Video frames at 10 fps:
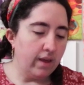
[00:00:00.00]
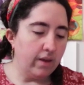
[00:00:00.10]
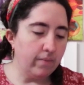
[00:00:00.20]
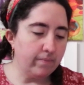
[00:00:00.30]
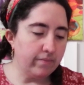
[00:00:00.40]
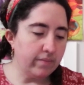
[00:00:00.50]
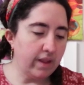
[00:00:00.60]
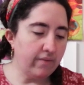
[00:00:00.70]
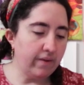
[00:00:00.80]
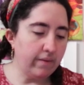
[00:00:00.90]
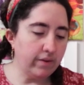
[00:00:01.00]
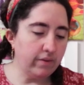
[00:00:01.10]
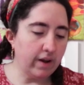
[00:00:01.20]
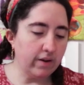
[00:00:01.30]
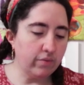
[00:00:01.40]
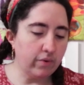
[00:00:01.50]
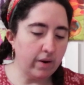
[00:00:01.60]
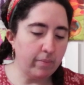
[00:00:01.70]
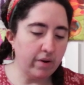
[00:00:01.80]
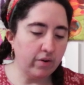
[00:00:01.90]
The feral dragons
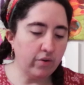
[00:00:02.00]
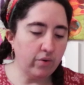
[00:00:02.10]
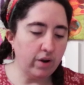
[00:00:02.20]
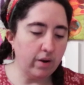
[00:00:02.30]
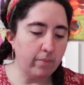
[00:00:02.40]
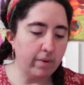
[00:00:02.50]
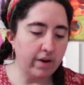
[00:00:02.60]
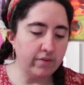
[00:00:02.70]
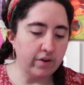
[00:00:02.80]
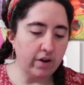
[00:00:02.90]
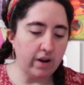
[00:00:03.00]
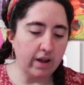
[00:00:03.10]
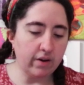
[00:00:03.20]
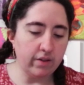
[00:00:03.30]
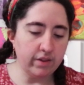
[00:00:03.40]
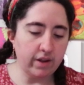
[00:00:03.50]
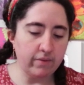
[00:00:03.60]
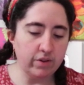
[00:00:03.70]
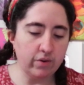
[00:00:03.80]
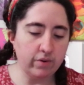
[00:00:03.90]
were a peculiar bunch. Unlike other
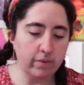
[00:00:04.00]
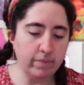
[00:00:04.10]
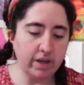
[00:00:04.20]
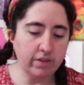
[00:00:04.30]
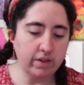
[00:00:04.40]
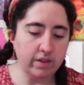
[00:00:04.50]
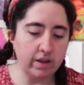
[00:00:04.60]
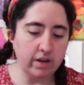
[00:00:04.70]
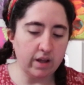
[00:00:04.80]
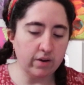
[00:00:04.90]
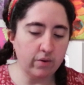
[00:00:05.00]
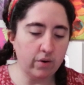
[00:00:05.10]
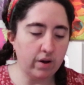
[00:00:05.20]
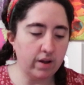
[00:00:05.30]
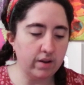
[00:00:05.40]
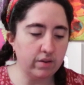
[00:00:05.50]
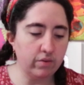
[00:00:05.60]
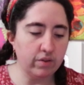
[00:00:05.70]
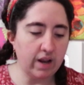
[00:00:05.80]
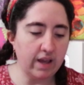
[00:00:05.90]
territorial beasts, they did not go on
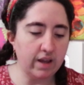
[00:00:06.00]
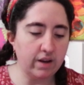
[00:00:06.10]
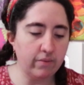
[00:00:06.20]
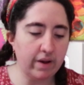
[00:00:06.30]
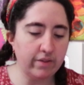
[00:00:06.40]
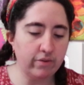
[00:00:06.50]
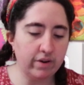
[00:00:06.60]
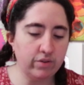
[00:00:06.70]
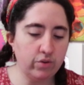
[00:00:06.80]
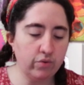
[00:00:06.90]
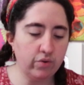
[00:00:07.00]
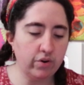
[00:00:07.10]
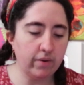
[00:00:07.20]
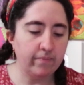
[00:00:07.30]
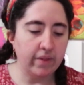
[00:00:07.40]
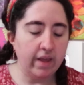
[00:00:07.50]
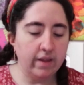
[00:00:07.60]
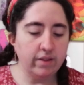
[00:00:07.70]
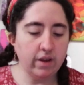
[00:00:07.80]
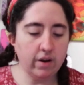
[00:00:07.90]
to slay any random intruder.
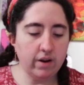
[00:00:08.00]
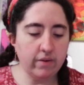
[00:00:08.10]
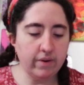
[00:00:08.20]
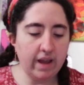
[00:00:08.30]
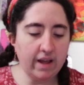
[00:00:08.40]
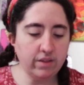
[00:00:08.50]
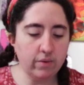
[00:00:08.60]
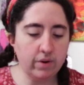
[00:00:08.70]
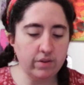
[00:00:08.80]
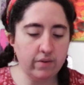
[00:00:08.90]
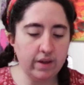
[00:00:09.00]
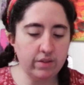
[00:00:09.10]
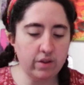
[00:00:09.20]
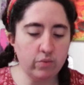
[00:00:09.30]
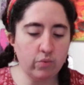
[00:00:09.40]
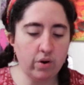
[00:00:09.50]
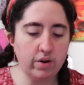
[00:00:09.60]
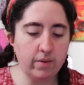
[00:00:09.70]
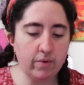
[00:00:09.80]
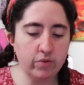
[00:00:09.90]
They only reacted when their instincts
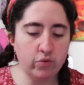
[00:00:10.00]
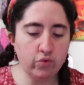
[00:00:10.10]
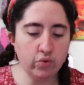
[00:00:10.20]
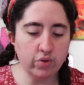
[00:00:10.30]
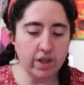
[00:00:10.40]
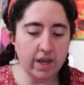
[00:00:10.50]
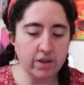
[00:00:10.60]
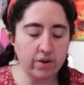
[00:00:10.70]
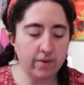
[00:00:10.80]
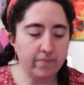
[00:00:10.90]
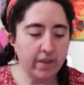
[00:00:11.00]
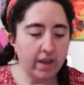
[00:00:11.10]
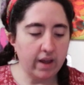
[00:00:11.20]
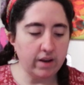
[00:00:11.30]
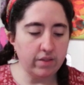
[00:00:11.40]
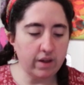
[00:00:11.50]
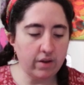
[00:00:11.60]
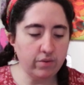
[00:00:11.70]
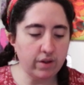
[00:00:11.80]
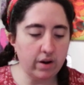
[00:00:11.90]
warned them of true danger, and its
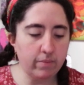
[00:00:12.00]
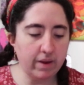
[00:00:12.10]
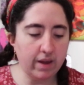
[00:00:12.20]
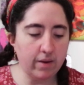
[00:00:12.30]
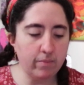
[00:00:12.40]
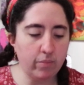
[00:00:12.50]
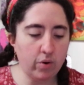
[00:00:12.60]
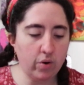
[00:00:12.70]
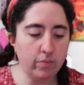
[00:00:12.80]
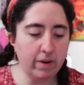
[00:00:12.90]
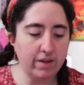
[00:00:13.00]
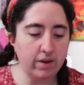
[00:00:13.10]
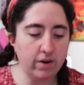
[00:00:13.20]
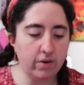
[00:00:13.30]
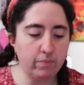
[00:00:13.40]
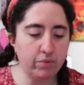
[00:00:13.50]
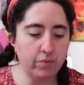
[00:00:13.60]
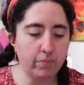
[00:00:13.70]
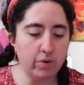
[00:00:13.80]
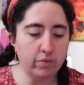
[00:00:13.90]
outsiders became emboldened by their
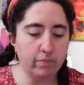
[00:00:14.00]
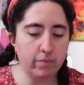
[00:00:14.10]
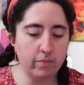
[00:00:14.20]
supposed